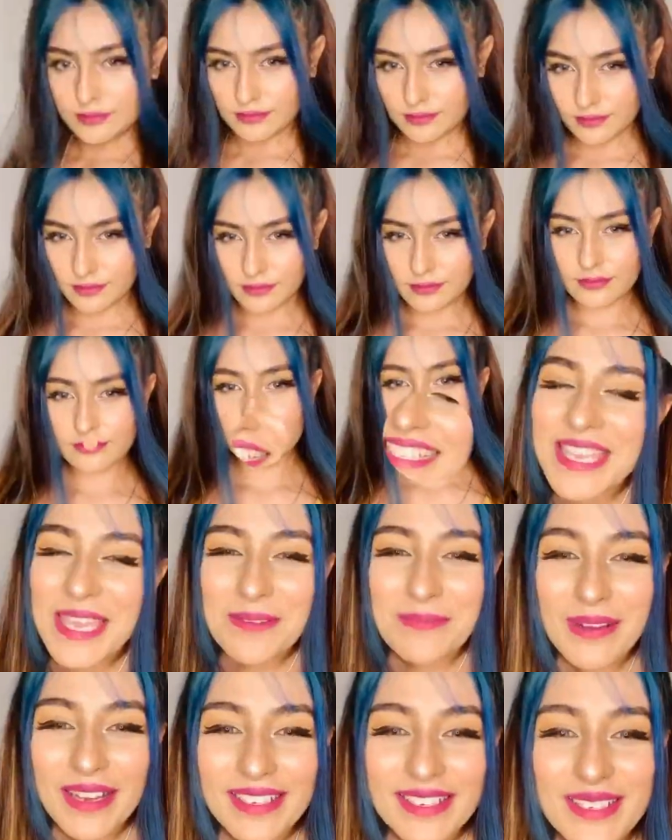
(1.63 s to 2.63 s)
Hey
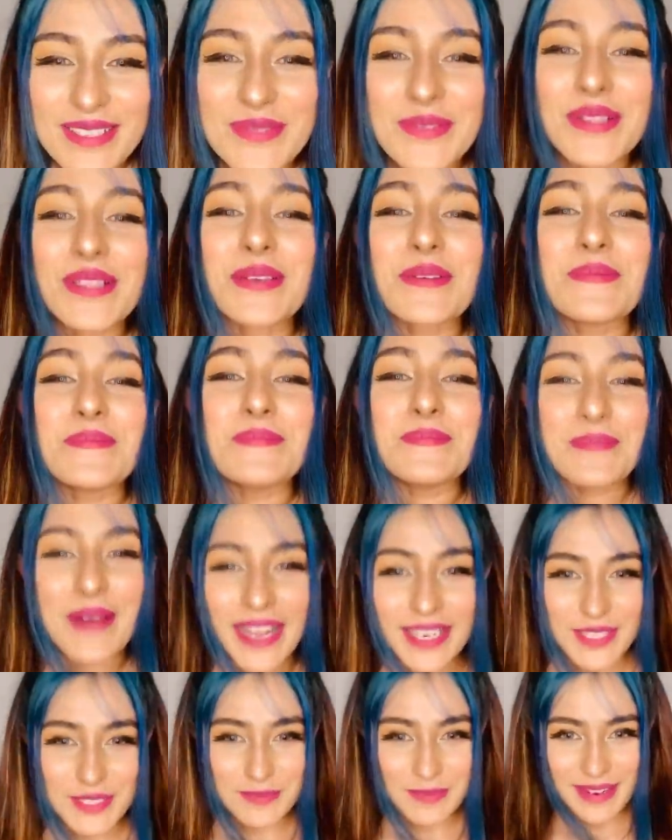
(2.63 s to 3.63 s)
pandas, welcome
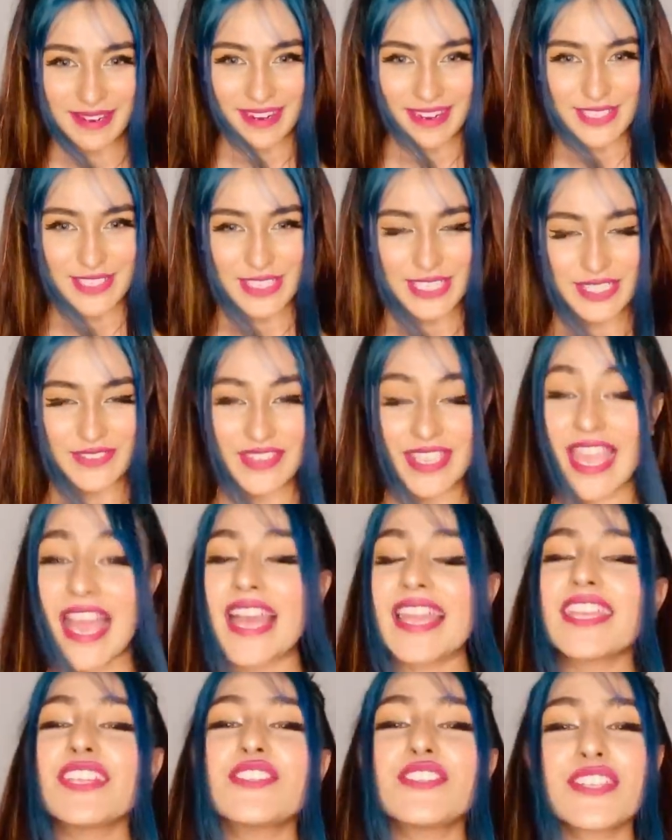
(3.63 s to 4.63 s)
back to my IGTV,
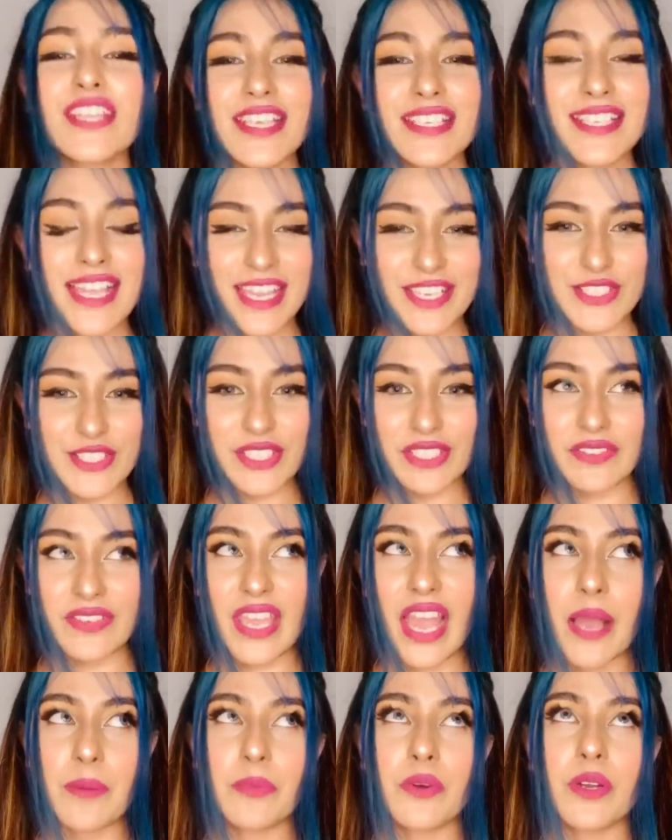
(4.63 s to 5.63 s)
and in today's
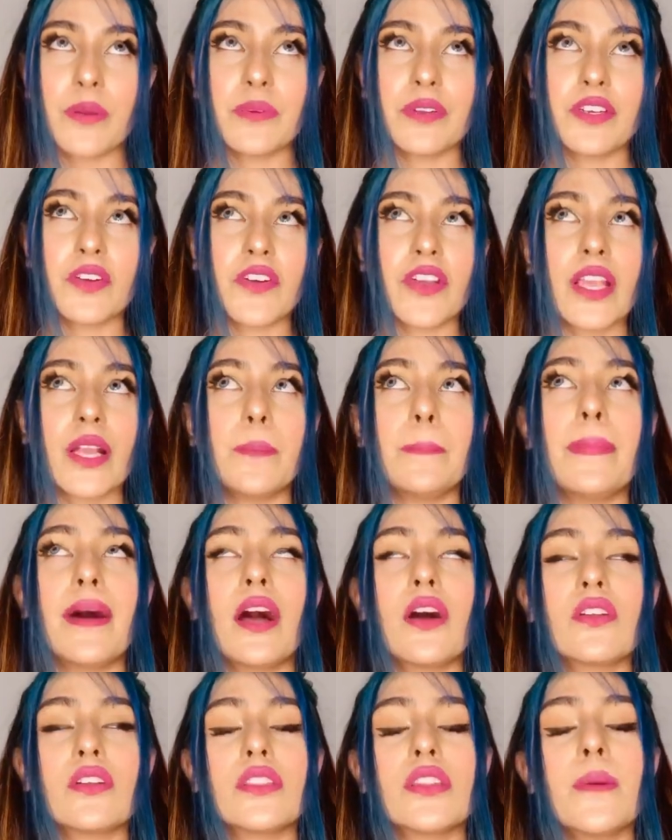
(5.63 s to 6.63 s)
IGTV I'm going to be talking
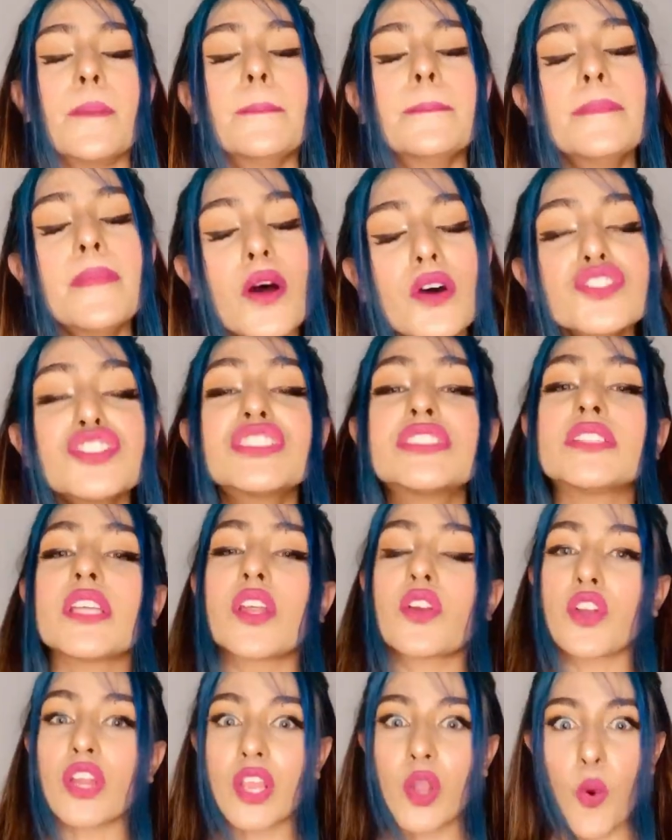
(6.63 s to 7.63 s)
about the most
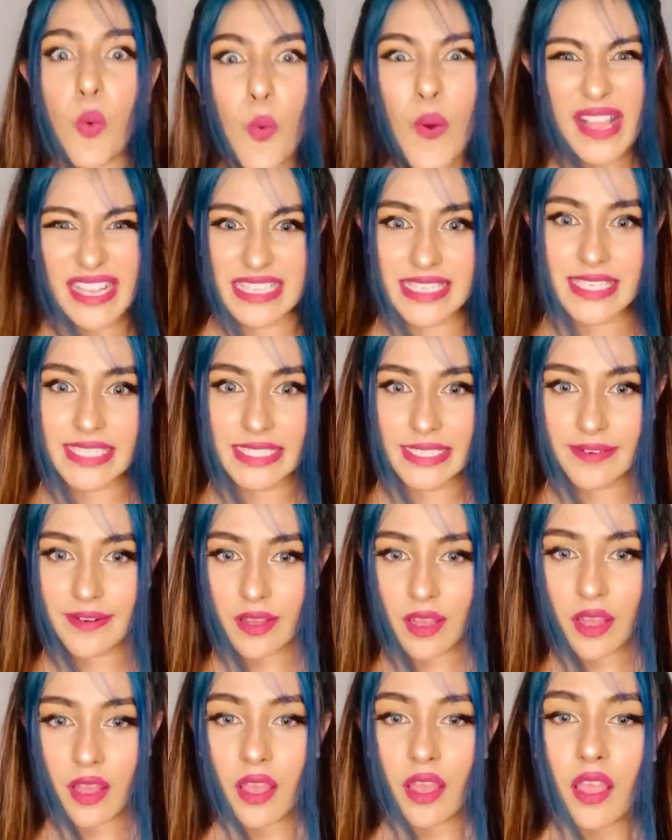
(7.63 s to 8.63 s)

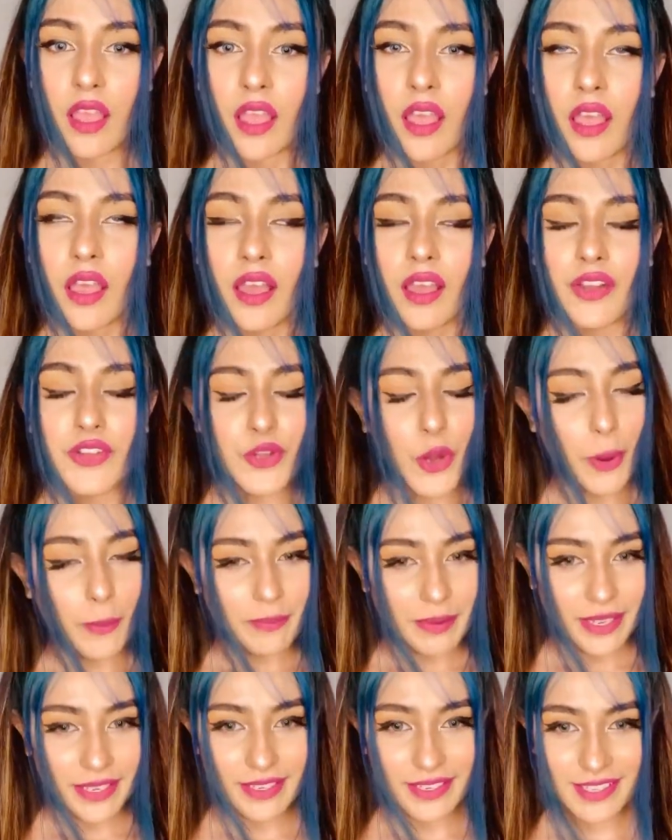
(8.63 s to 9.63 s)
requested
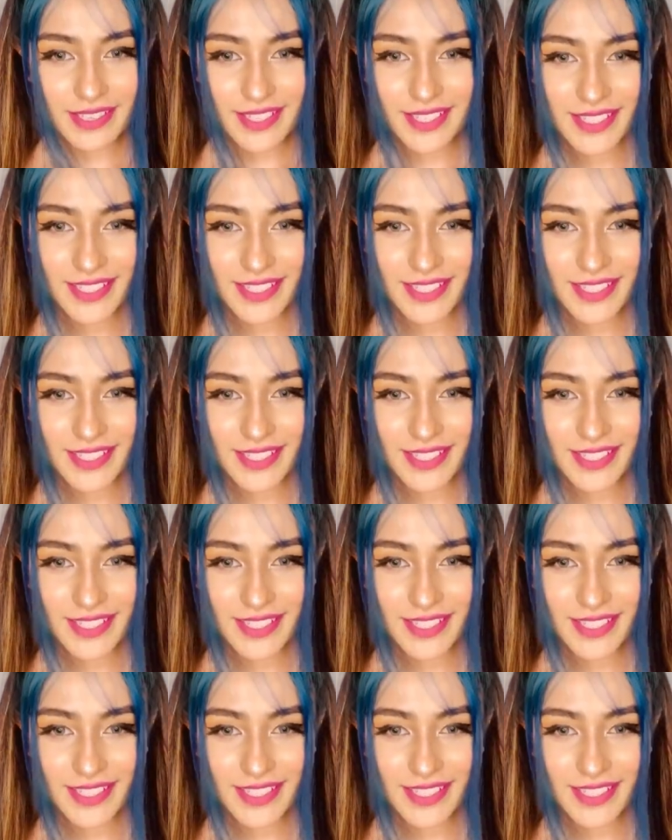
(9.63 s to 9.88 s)
topic,